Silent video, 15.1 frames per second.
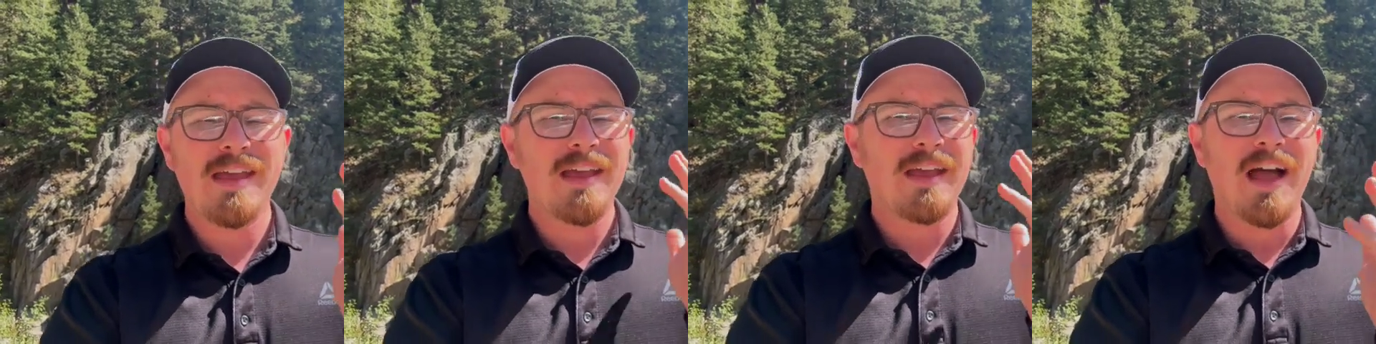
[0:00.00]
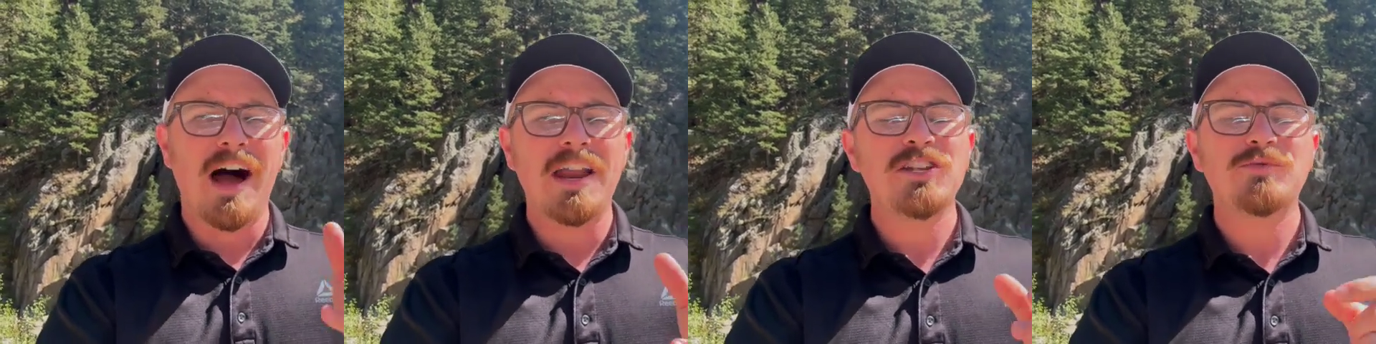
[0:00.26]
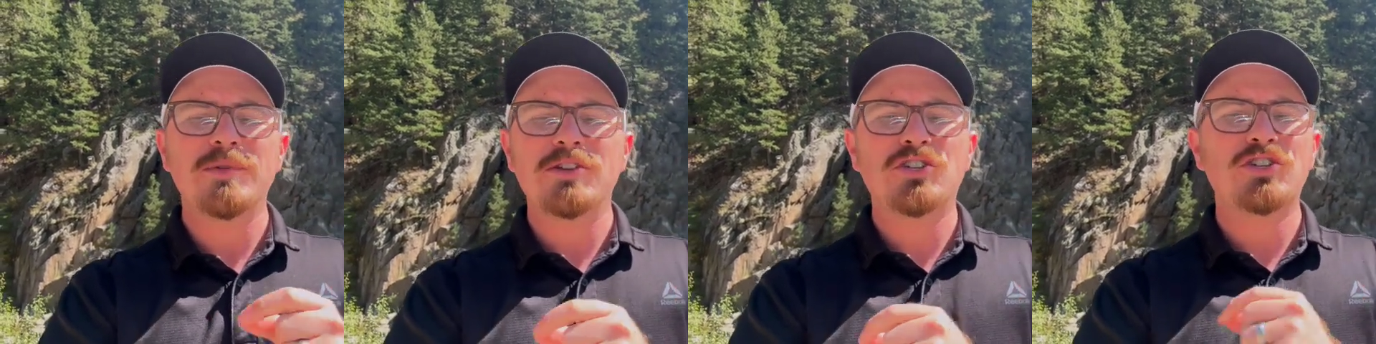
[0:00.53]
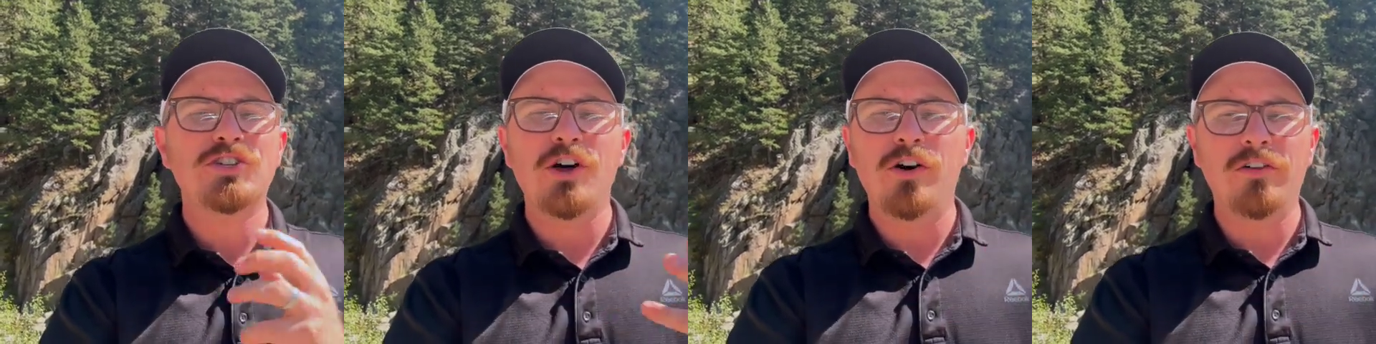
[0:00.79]
God has been
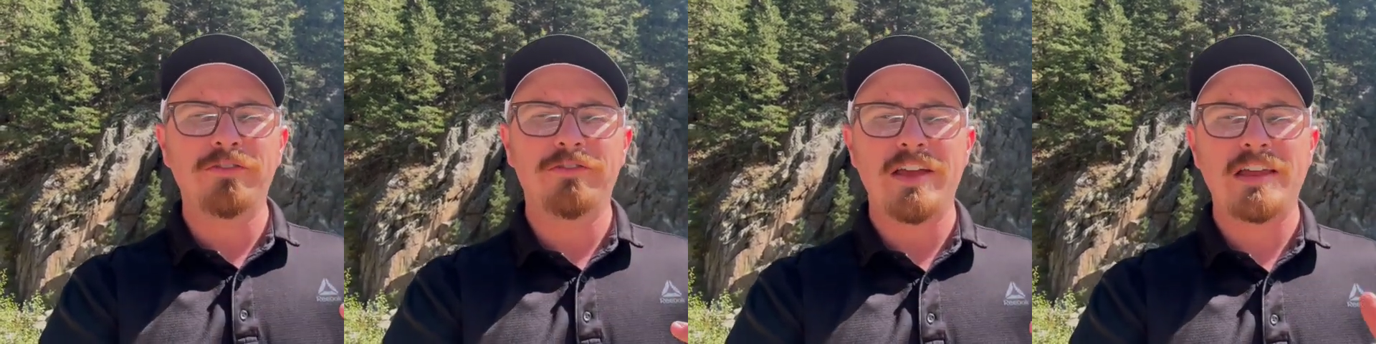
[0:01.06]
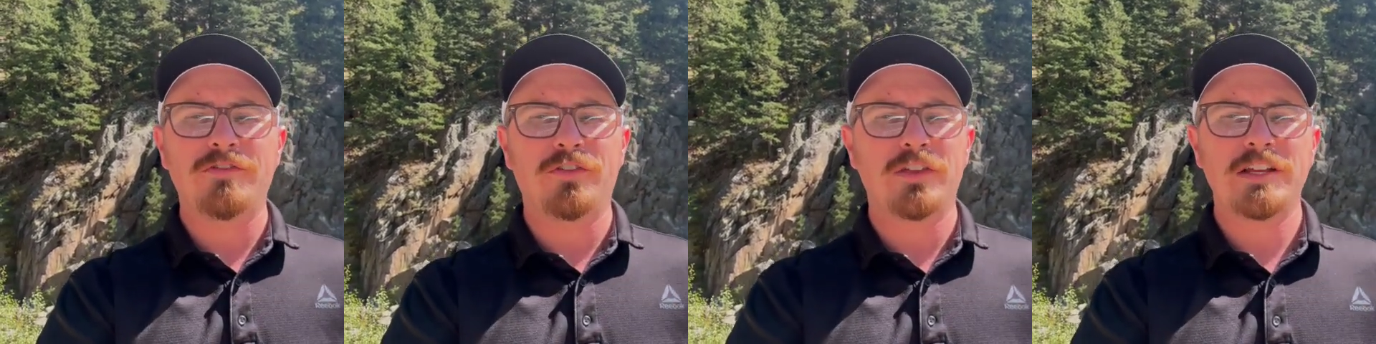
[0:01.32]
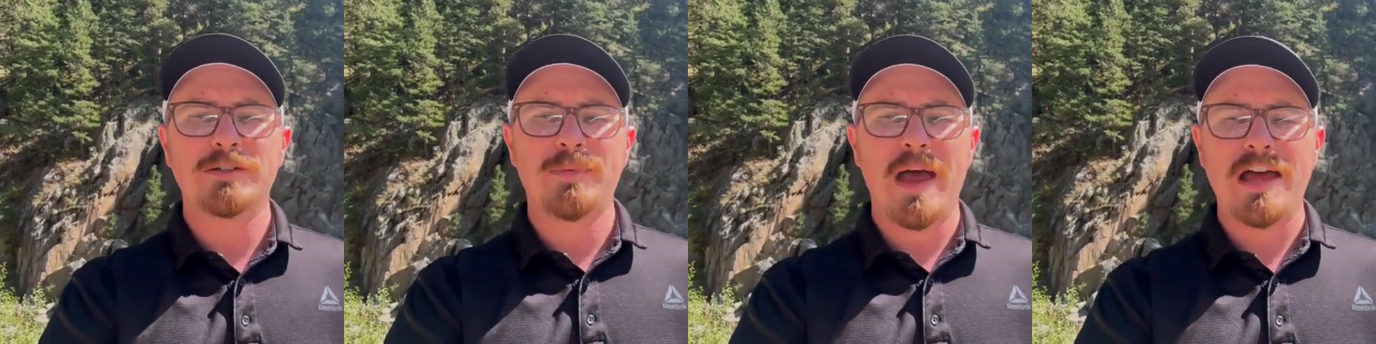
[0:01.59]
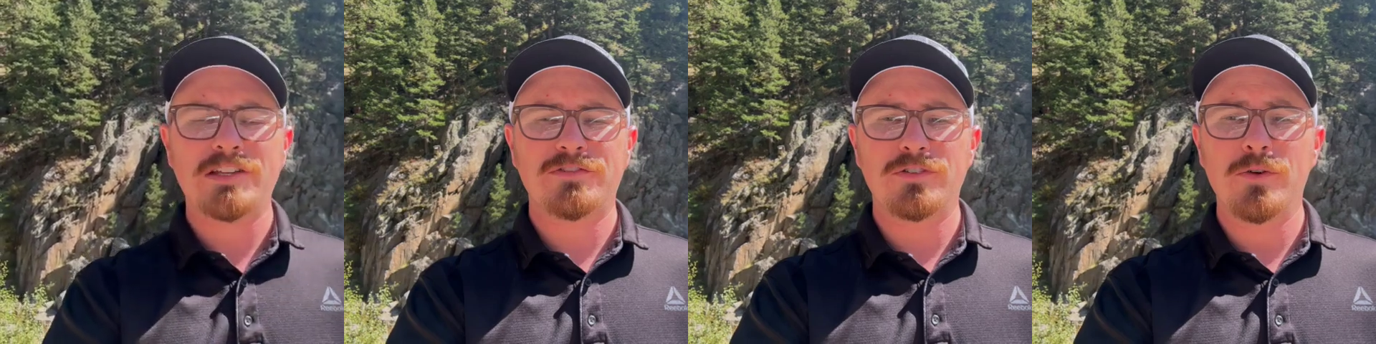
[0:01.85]
so faithful these
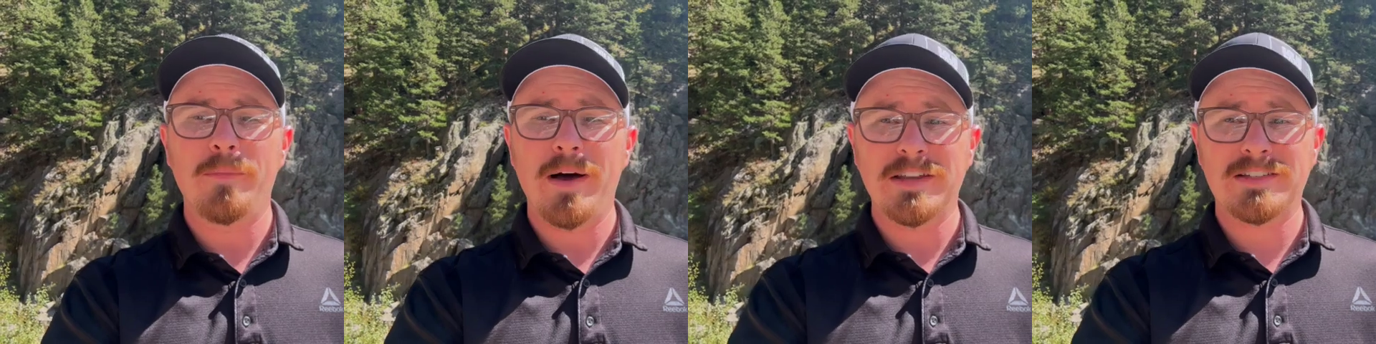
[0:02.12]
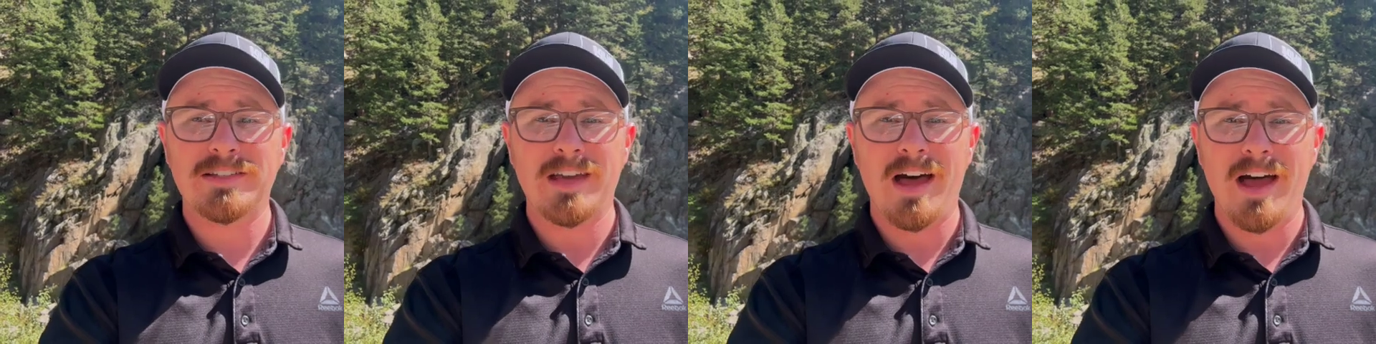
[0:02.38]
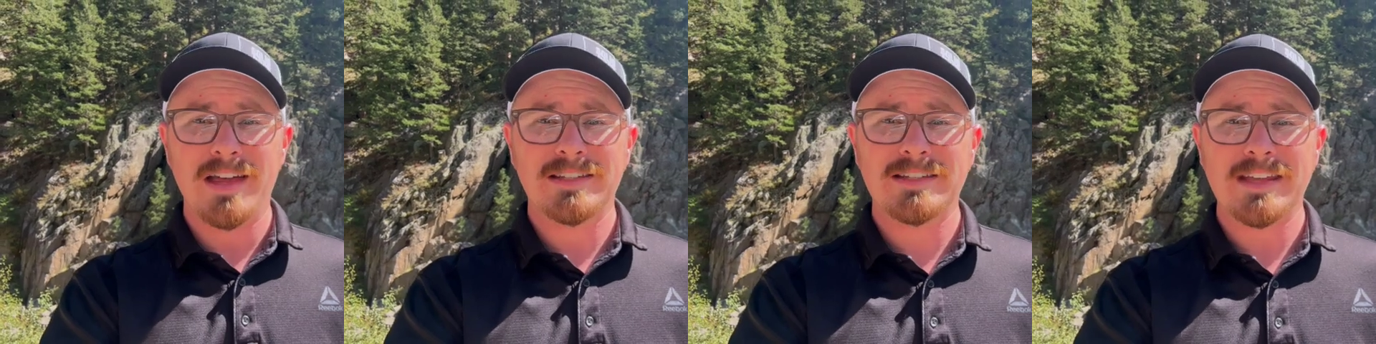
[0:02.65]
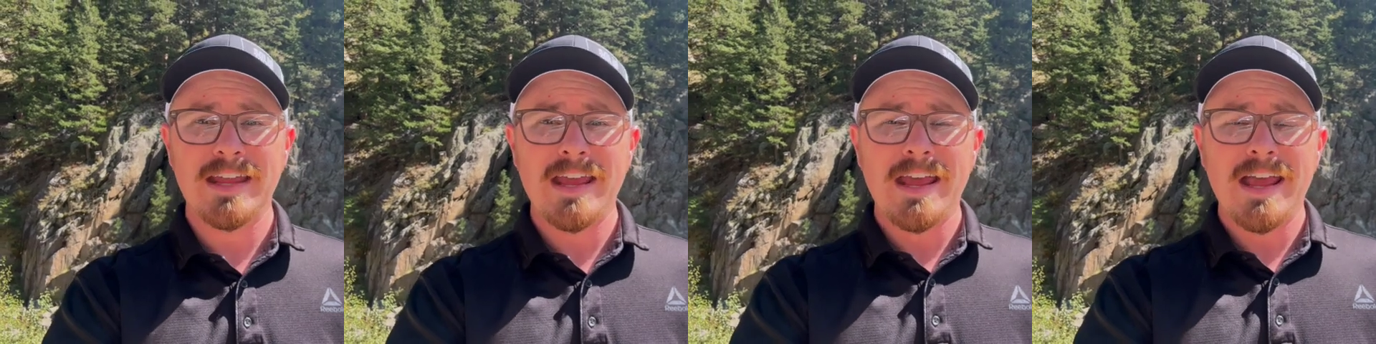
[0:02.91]
past few months to us.
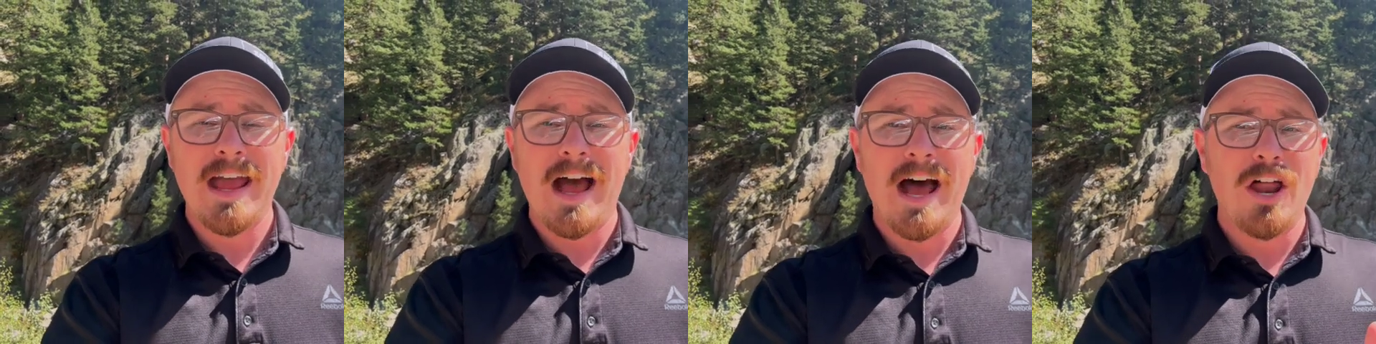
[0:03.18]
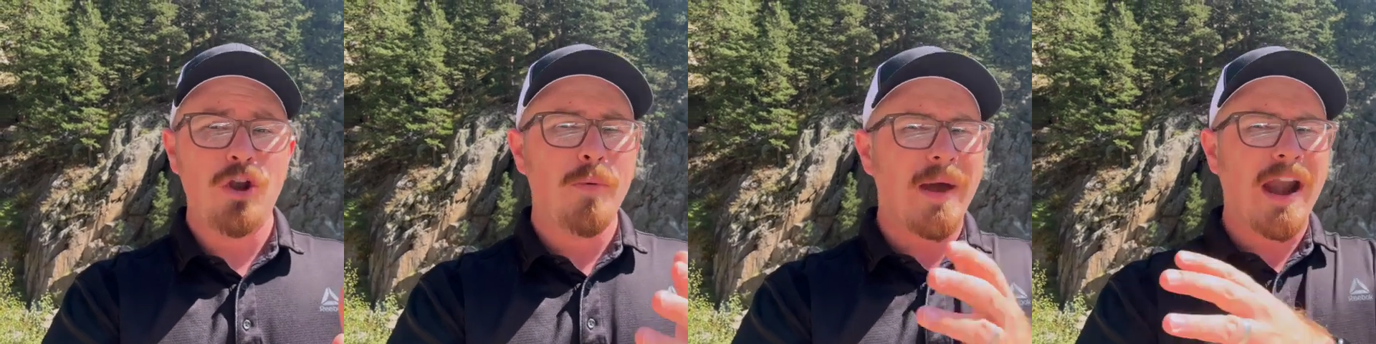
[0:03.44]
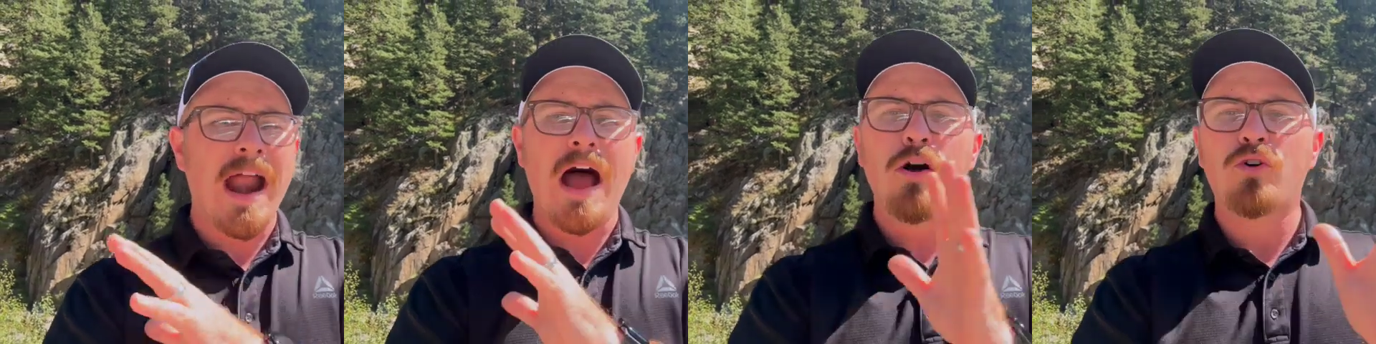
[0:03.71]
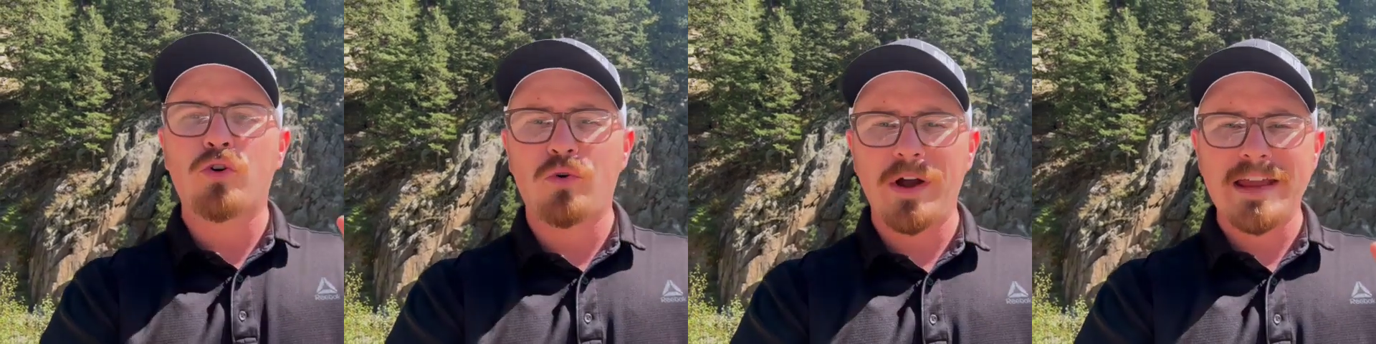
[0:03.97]
No matter how
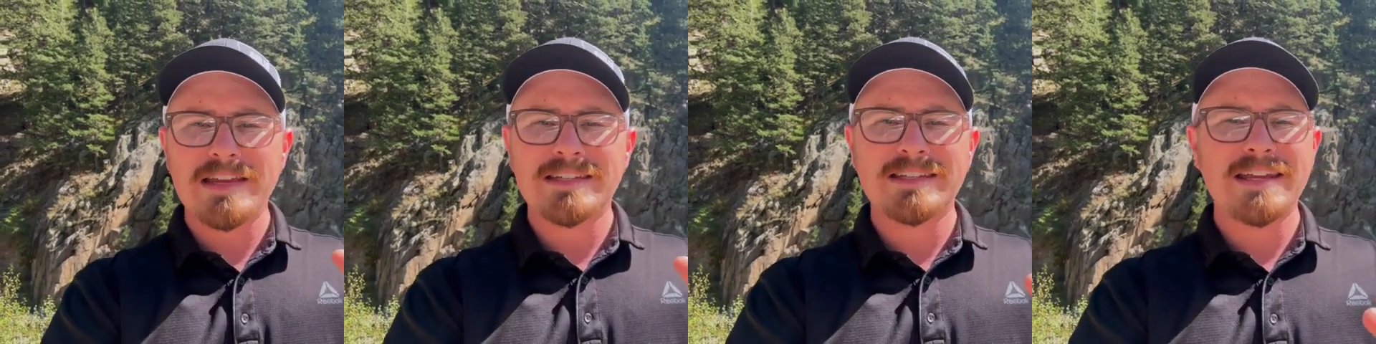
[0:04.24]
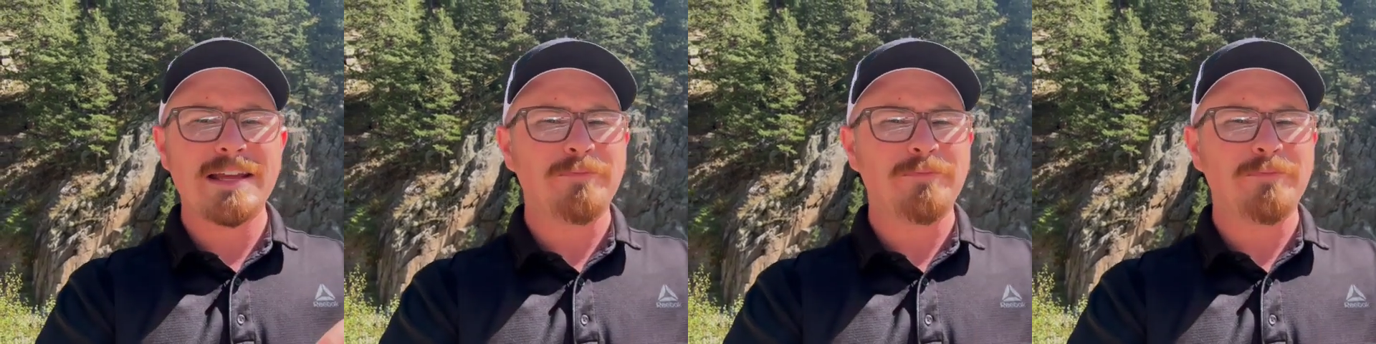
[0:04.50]
crazy